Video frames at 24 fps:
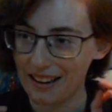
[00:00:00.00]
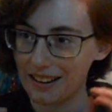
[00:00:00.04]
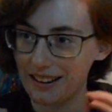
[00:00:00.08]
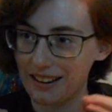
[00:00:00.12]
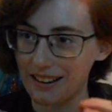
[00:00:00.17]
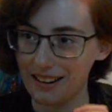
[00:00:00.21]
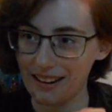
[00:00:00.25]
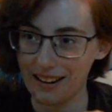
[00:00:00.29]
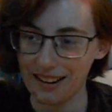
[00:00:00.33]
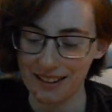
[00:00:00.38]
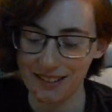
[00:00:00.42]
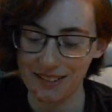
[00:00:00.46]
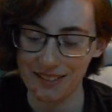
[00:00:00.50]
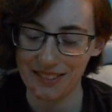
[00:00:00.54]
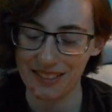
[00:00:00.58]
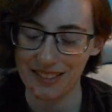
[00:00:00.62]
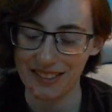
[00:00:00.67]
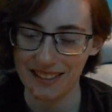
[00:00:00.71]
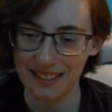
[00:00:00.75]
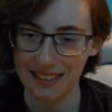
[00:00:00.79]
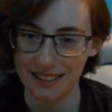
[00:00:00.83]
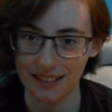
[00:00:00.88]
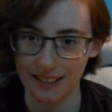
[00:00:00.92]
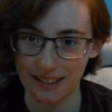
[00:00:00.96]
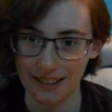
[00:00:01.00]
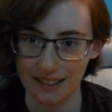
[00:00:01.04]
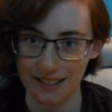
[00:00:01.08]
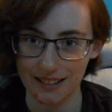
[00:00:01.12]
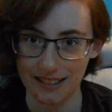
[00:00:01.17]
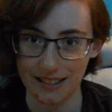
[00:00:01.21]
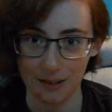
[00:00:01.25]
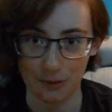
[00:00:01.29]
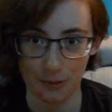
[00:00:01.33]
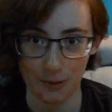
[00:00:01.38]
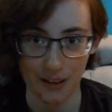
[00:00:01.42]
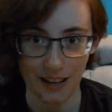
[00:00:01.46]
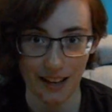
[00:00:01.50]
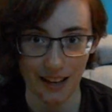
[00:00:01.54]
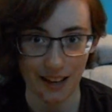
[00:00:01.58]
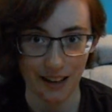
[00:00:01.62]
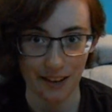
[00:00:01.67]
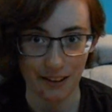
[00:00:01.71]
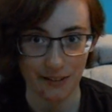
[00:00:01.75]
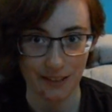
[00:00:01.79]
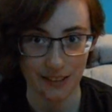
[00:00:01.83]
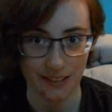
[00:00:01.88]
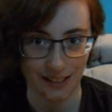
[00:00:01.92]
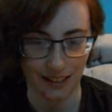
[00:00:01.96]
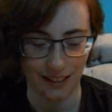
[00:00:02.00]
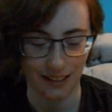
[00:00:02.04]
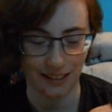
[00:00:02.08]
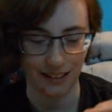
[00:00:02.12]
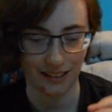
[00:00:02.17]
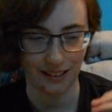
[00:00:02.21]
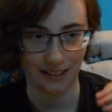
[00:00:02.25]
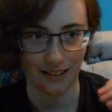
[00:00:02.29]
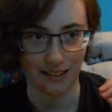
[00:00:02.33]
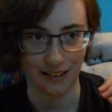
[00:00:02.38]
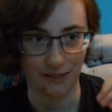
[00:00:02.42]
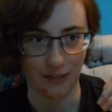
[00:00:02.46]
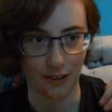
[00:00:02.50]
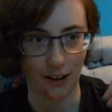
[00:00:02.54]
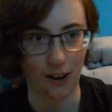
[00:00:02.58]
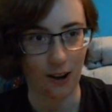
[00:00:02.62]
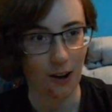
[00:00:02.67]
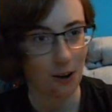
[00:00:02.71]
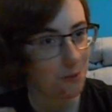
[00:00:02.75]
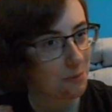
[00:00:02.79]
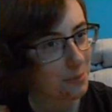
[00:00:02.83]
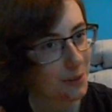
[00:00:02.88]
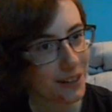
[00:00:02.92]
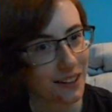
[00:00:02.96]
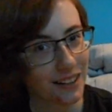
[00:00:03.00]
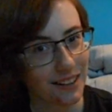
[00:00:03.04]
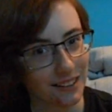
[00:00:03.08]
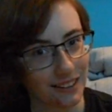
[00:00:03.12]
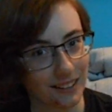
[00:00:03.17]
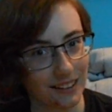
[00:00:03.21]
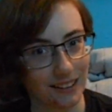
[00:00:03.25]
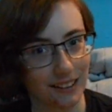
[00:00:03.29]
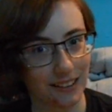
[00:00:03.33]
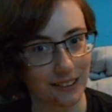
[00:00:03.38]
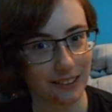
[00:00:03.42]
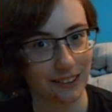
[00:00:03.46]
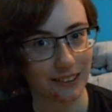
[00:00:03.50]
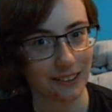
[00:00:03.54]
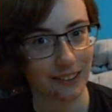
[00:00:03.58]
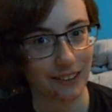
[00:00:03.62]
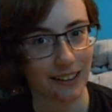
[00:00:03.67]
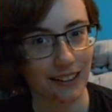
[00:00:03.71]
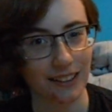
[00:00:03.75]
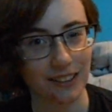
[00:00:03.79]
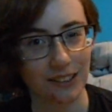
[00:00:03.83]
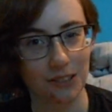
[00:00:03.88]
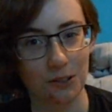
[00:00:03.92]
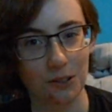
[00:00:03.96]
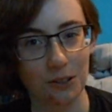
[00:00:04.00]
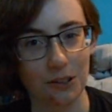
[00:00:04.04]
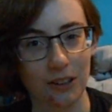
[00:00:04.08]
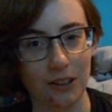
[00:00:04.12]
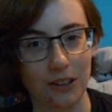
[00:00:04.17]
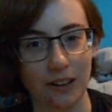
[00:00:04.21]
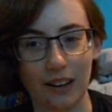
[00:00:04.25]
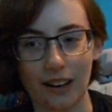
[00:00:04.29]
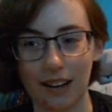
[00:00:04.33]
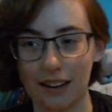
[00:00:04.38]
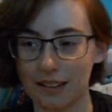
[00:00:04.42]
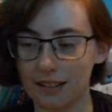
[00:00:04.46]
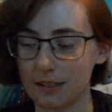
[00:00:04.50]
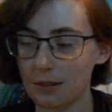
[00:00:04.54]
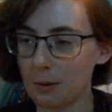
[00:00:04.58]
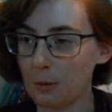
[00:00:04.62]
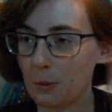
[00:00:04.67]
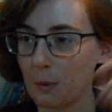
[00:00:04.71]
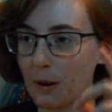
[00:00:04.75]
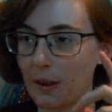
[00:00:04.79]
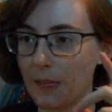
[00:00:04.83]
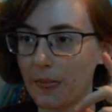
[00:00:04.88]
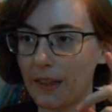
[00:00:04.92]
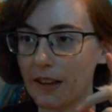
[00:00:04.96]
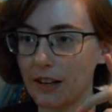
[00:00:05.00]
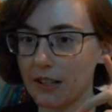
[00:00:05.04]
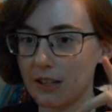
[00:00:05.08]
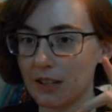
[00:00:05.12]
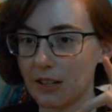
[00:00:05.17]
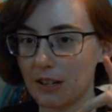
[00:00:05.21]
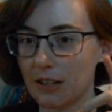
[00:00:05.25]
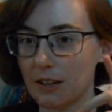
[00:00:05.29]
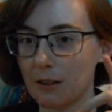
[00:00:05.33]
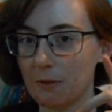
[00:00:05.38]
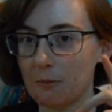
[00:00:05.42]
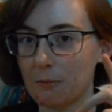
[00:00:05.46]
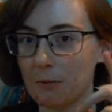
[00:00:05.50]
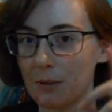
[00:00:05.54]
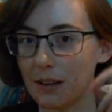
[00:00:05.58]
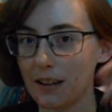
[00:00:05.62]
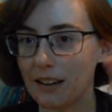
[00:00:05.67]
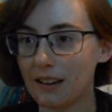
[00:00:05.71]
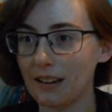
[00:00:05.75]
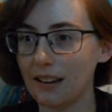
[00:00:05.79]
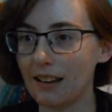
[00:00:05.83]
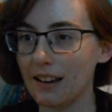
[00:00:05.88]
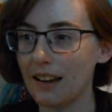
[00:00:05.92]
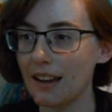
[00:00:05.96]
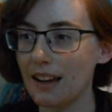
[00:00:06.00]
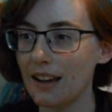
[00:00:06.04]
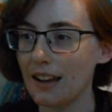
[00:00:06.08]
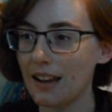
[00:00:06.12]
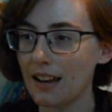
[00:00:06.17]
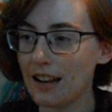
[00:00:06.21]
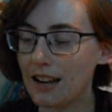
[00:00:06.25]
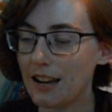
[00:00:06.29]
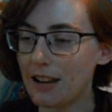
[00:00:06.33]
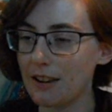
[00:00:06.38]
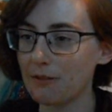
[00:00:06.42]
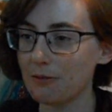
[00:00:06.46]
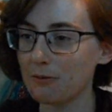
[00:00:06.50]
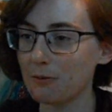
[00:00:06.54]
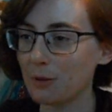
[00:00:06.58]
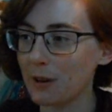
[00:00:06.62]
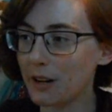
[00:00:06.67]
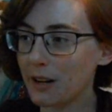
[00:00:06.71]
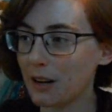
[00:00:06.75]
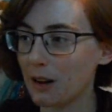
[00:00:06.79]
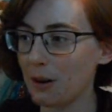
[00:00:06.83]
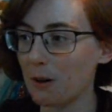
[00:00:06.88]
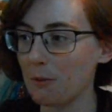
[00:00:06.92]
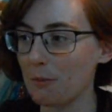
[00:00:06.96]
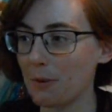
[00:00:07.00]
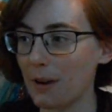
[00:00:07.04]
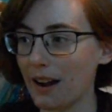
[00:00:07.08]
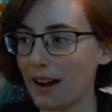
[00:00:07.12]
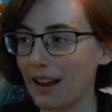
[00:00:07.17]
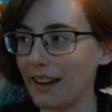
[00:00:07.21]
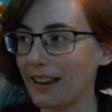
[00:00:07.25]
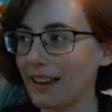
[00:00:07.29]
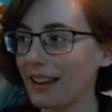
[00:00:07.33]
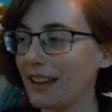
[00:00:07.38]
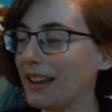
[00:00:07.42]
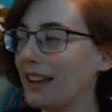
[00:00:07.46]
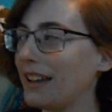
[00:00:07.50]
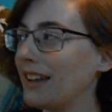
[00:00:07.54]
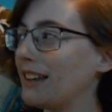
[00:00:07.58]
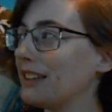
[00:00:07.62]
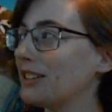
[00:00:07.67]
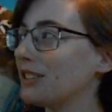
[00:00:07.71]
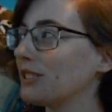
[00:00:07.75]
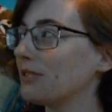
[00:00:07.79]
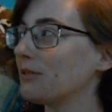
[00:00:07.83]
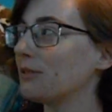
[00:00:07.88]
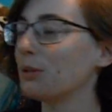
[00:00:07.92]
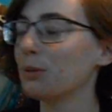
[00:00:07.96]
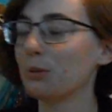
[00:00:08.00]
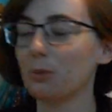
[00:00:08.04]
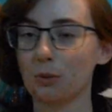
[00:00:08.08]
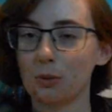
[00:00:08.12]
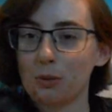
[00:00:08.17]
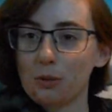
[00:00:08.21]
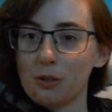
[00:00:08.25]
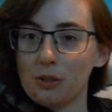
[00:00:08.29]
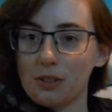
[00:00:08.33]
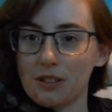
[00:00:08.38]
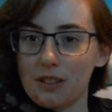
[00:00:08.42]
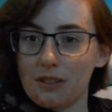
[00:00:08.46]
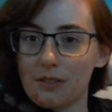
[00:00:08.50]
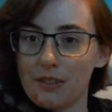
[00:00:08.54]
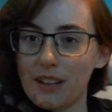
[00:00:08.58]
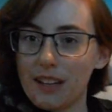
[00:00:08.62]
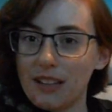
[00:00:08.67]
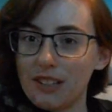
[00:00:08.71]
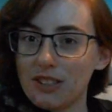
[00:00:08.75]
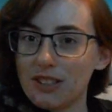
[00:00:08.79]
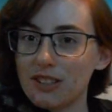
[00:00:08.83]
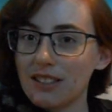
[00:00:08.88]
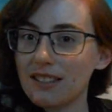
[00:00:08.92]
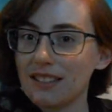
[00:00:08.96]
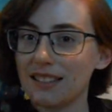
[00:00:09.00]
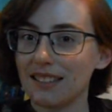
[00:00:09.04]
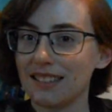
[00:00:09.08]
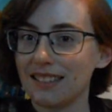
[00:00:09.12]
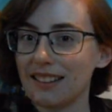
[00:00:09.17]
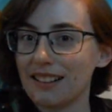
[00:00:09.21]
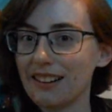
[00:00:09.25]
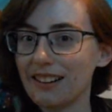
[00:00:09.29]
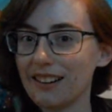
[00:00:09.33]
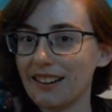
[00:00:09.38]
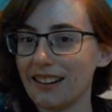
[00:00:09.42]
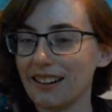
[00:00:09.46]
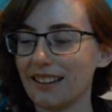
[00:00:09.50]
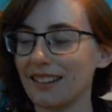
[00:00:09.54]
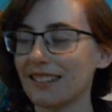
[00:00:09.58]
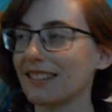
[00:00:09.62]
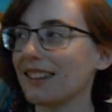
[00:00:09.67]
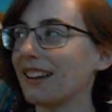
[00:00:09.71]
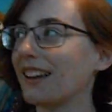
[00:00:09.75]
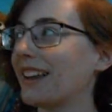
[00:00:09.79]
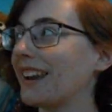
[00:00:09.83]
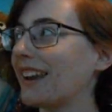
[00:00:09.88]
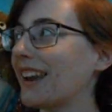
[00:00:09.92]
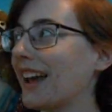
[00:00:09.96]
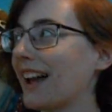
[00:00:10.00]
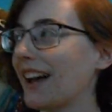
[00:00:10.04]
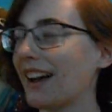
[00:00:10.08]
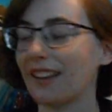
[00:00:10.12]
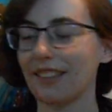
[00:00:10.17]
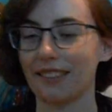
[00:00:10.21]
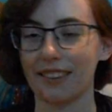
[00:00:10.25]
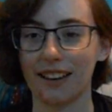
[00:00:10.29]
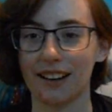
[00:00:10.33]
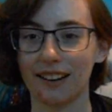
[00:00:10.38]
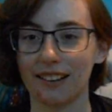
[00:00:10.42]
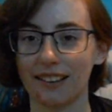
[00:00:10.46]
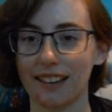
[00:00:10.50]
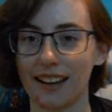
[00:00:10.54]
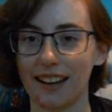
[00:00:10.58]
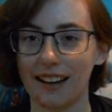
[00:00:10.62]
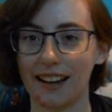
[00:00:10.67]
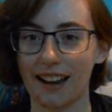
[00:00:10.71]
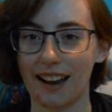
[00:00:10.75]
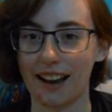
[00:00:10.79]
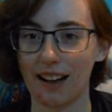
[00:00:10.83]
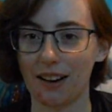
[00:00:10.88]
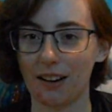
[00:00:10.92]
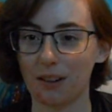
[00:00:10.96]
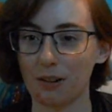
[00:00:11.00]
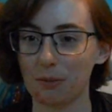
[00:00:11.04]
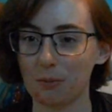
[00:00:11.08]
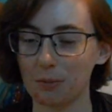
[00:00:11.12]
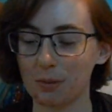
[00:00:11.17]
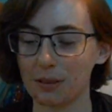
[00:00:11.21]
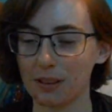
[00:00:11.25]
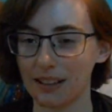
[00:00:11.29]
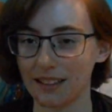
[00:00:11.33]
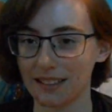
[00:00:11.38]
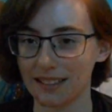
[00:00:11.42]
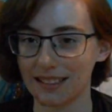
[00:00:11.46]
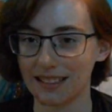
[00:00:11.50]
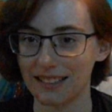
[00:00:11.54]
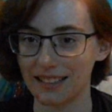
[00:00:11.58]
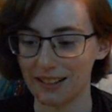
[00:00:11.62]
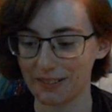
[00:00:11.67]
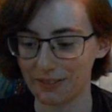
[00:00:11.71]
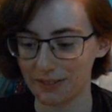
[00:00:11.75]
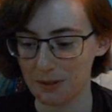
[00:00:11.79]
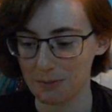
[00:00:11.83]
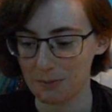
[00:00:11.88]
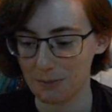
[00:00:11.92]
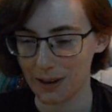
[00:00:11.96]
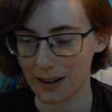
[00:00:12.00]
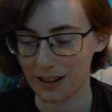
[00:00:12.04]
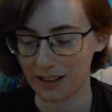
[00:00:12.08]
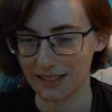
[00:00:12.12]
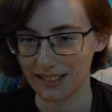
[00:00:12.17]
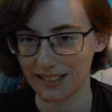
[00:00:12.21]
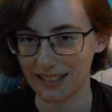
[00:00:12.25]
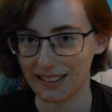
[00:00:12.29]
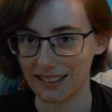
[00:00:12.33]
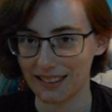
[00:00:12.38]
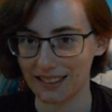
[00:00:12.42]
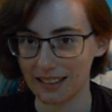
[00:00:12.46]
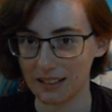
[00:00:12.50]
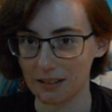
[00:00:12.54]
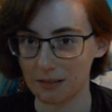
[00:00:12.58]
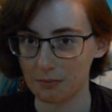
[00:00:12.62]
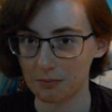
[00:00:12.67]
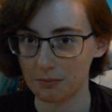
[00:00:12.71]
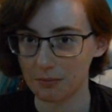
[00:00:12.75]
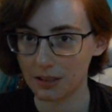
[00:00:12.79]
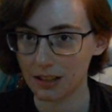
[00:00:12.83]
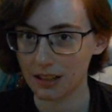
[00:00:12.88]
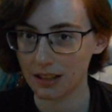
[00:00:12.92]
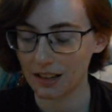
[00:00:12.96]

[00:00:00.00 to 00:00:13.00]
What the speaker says: None of the series that we have seen have all been in the correct order as to what they should have been if we go by each of the rules of each of the series and how they are laid out, plus the different bears in them.